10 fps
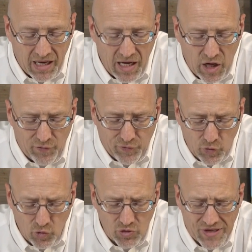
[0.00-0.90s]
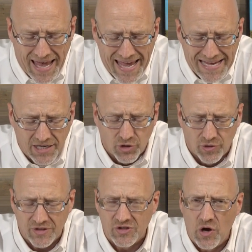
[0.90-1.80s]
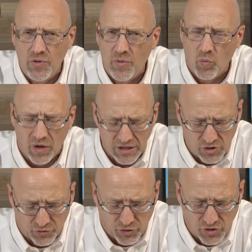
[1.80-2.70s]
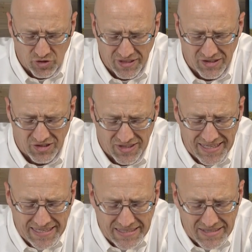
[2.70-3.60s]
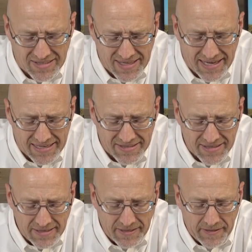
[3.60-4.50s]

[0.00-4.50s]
A fool's anger is known at once, verse 16 says.